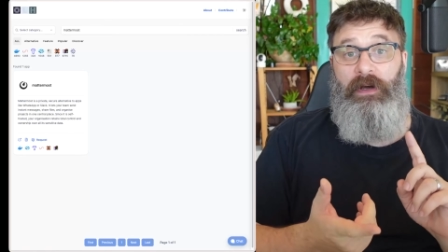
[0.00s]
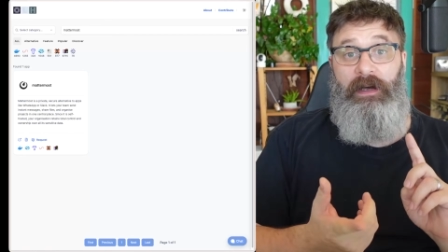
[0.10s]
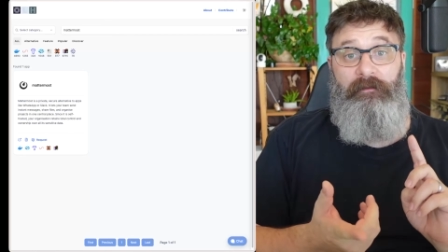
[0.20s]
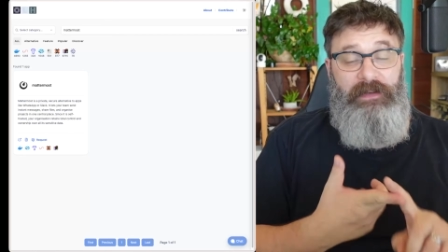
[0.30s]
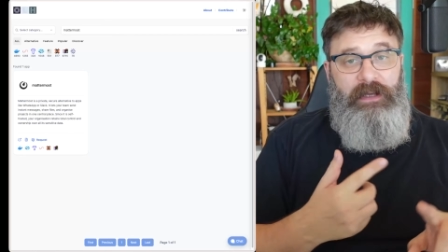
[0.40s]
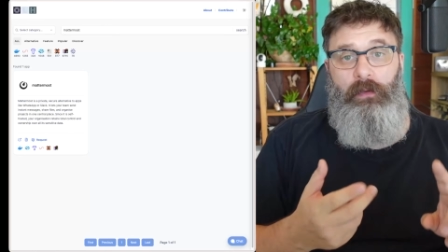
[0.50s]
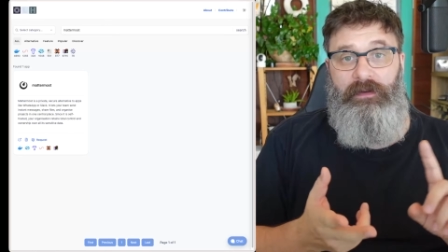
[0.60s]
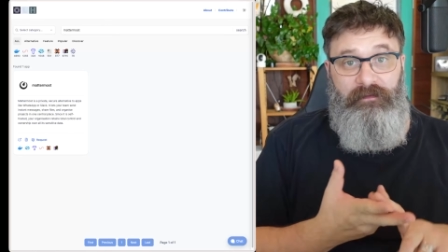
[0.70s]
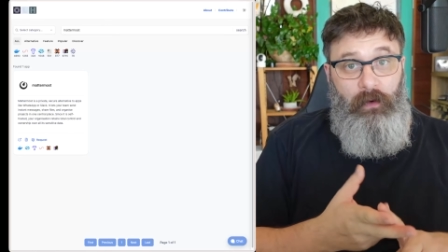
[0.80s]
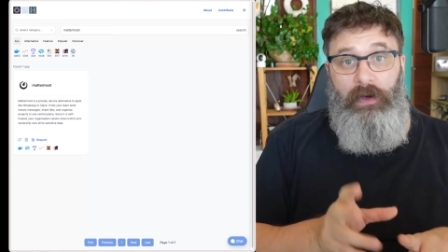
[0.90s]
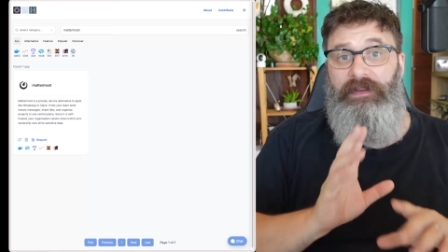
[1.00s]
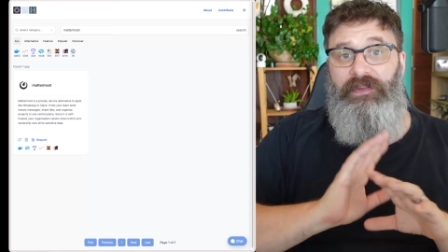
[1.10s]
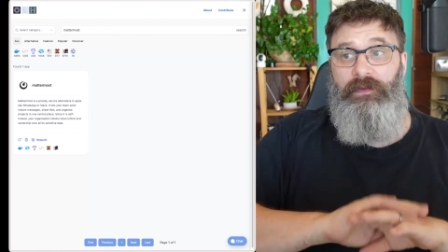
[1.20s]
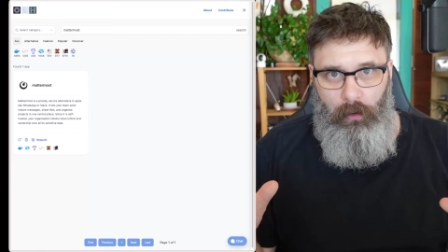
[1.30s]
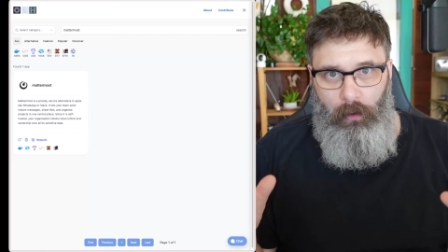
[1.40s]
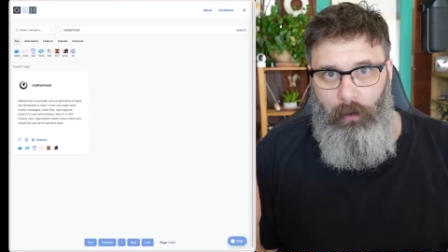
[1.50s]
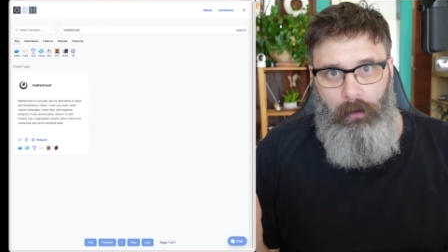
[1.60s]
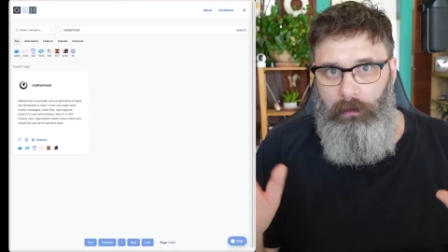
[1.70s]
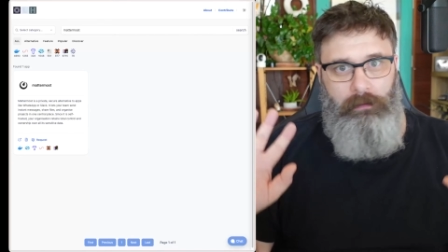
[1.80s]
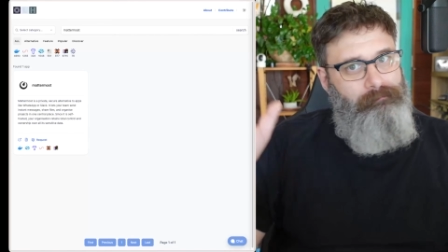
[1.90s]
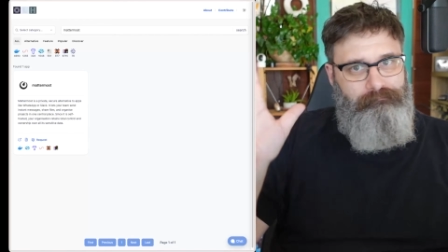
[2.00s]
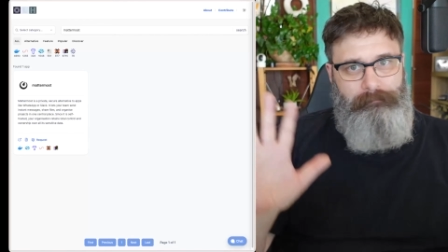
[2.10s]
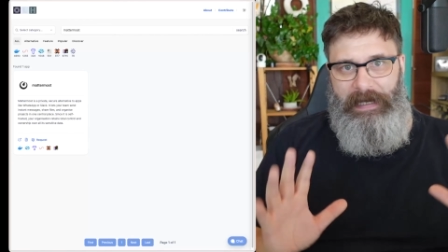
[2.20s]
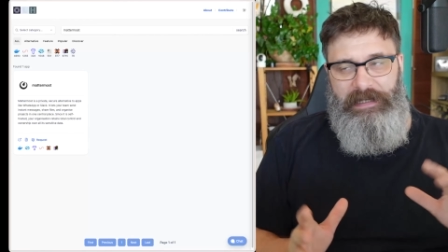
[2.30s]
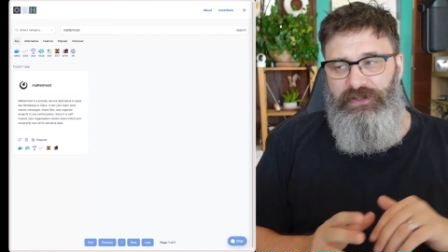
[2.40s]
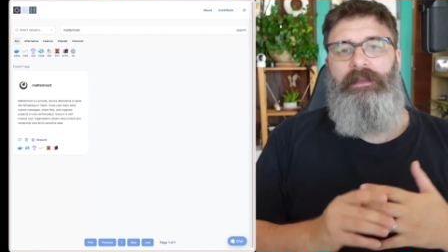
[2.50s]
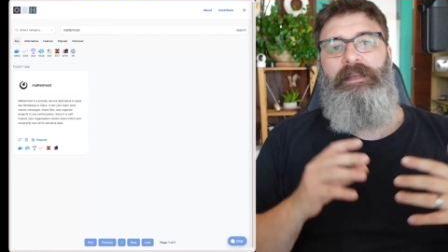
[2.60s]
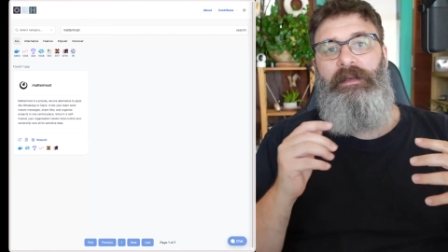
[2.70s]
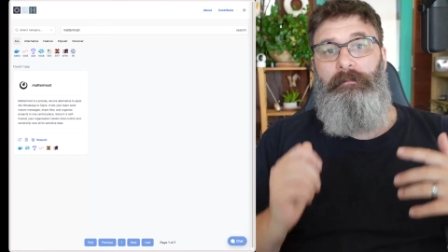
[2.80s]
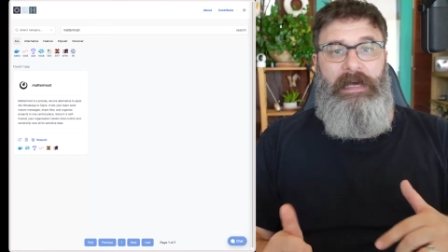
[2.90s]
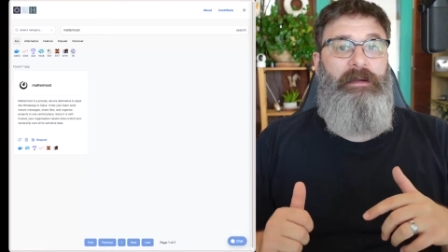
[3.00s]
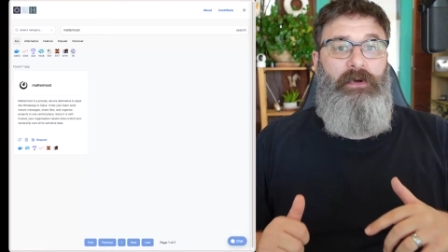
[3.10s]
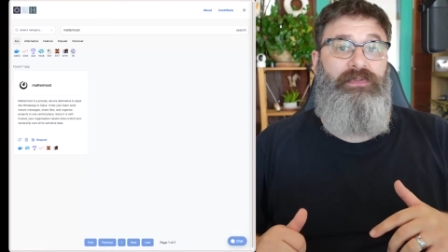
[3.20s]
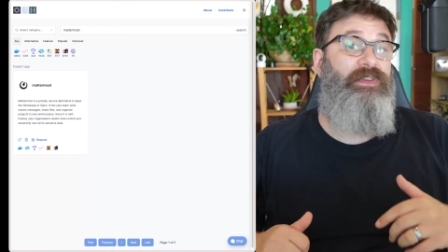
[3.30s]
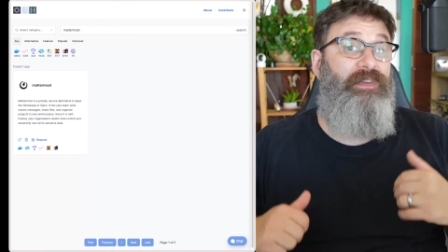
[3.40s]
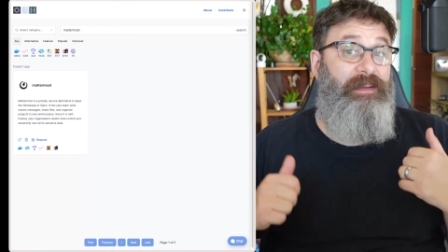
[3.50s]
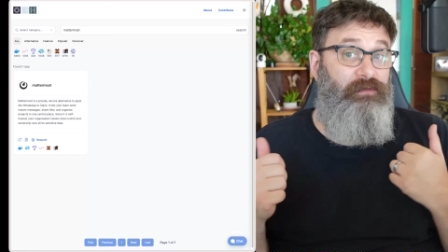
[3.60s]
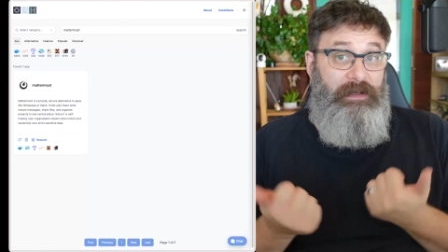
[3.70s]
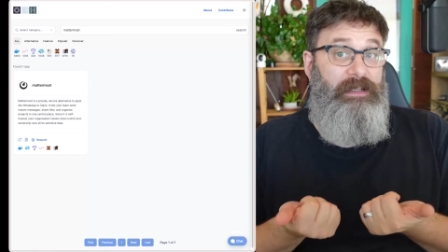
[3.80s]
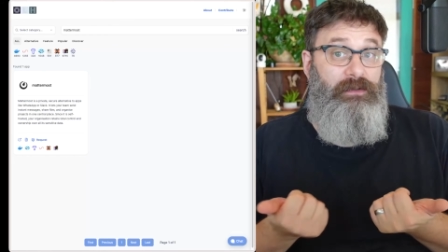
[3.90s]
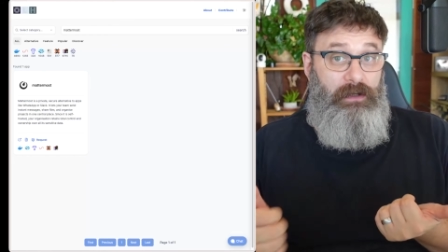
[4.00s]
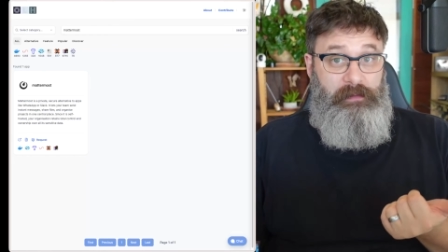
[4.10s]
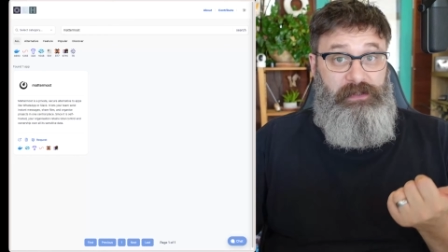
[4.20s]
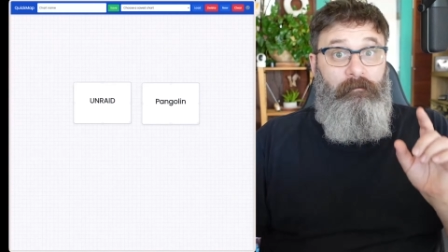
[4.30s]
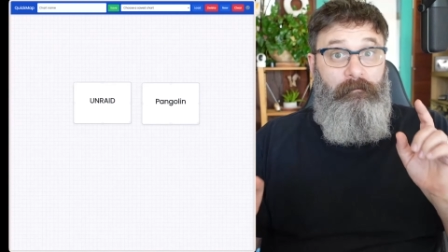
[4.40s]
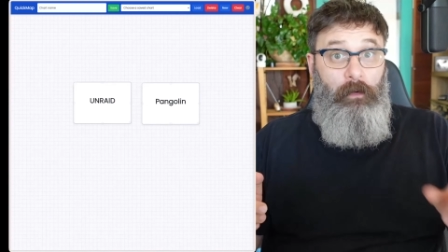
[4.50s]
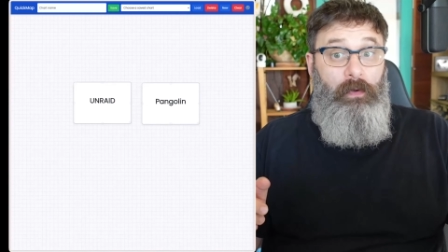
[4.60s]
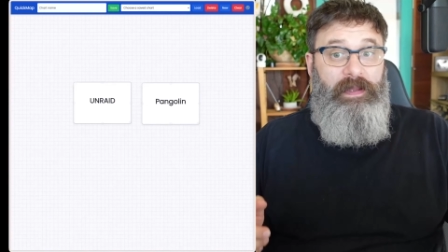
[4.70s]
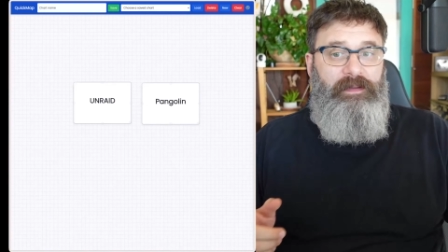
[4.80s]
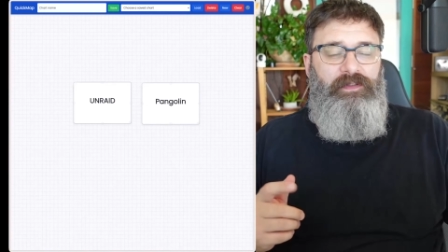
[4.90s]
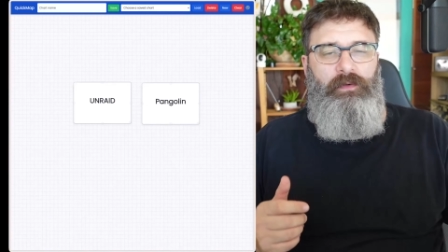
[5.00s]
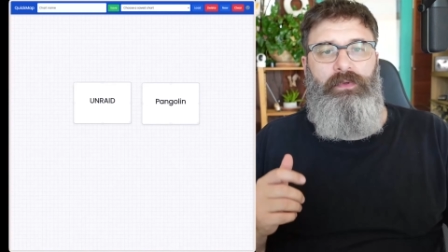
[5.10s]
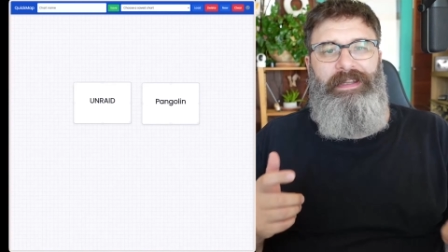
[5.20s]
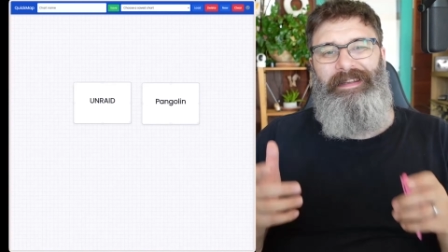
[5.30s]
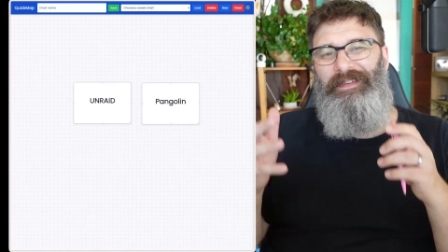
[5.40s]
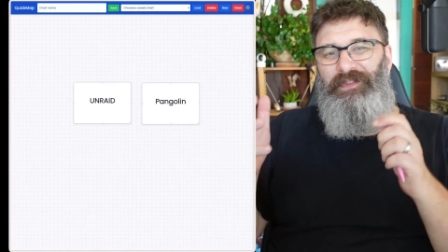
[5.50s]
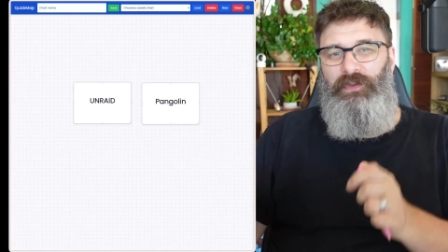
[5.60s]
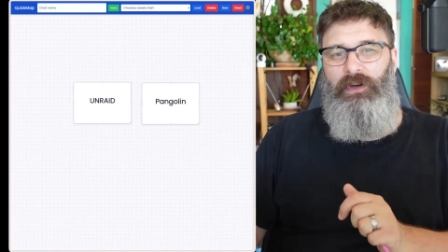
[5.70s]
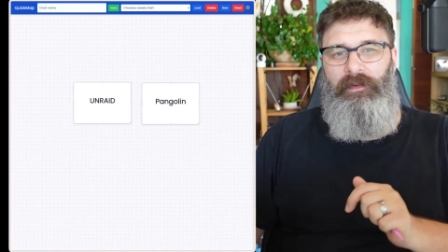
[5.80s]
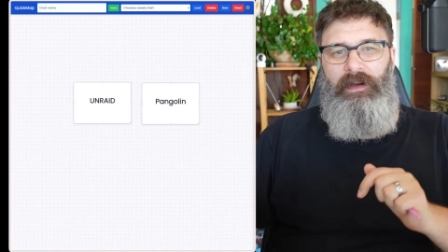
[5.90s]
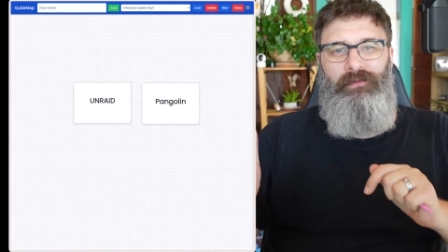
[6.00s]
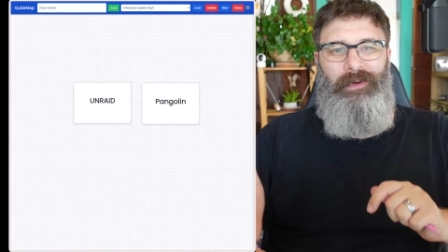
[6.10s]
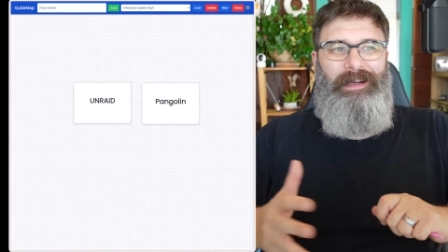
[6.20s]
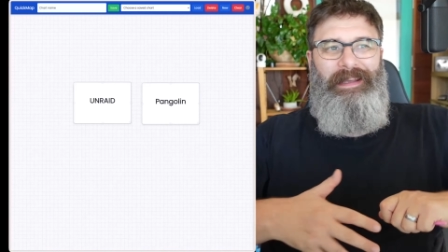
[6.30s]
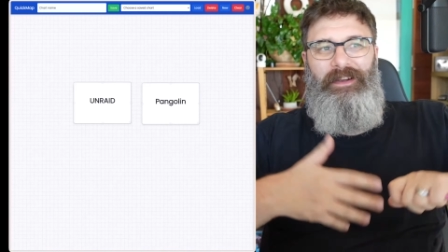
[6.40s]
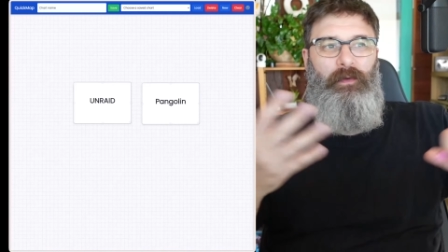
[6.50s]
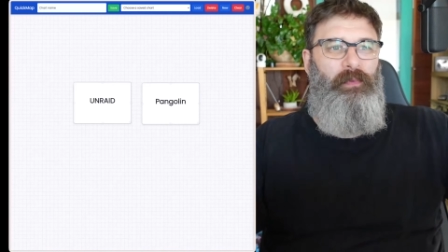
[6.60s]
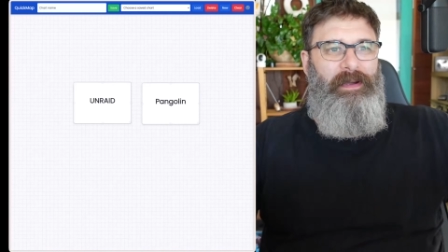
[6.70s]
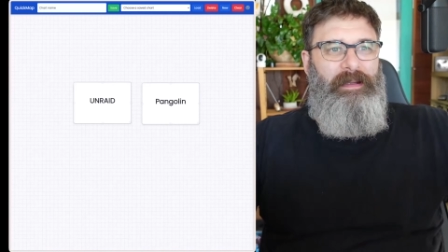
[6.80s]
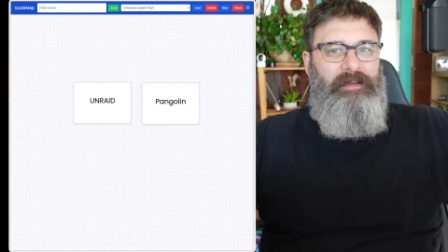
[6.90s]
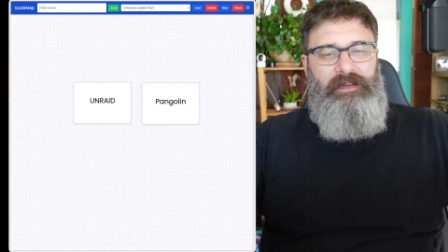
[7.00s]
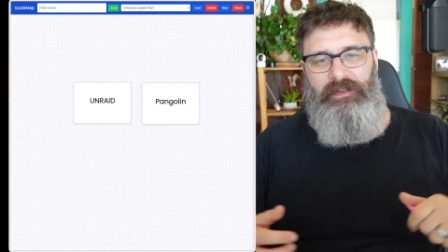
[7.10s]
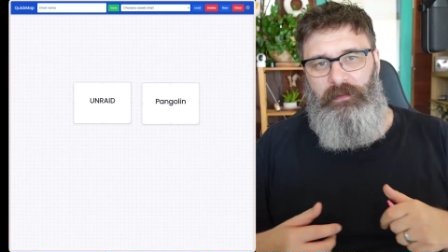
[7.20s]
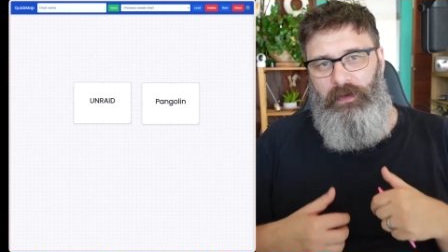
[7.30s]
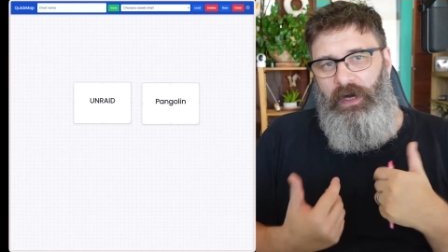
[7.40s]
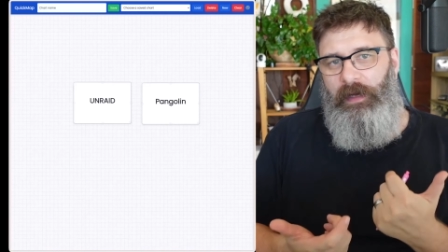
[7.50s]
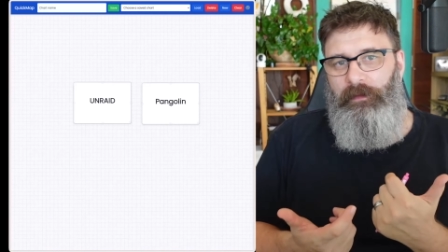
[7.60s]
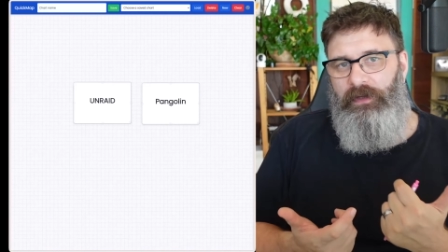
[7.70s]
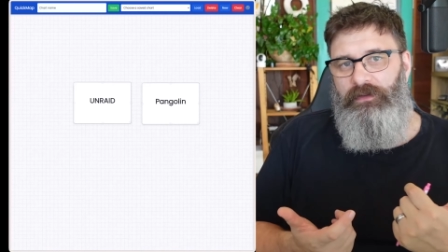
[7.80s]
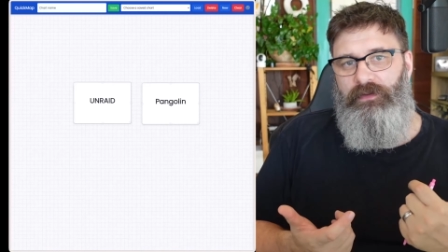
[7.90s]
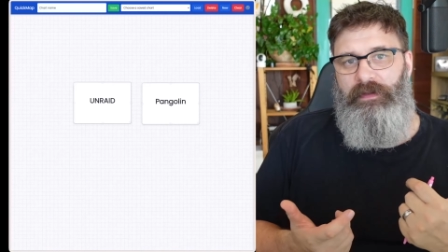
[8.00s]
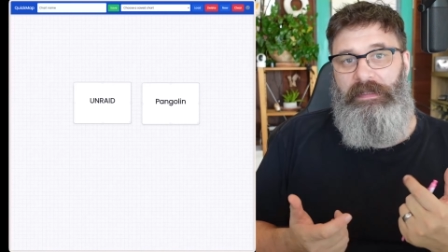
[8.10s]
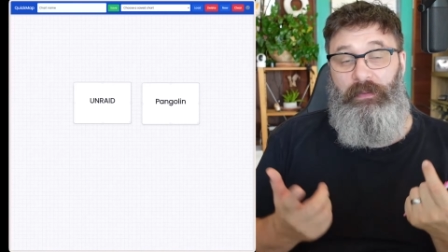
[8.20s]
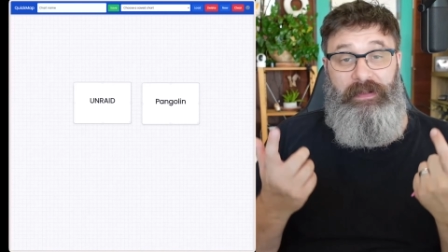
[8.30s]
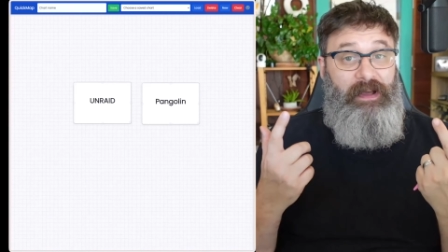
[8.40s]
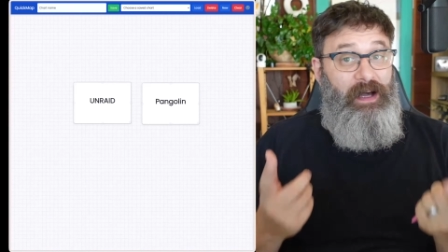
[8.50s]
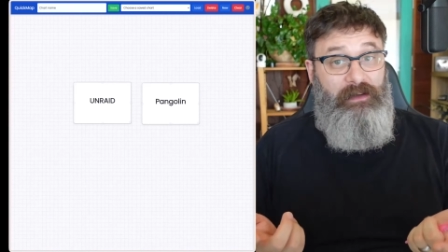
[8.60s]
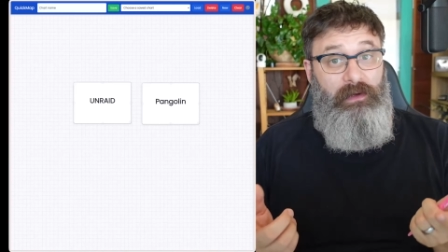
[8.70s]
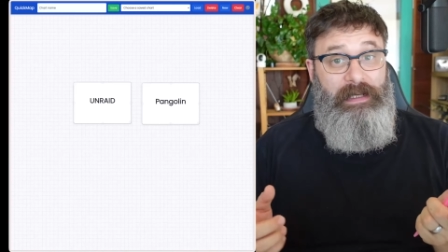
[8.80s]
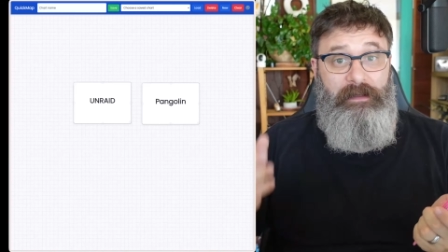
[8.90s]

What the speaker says: video and voice all managed, then Mattermost is a really good option. For this, you will need a server running an operating system. I'm going to do this with Unraid,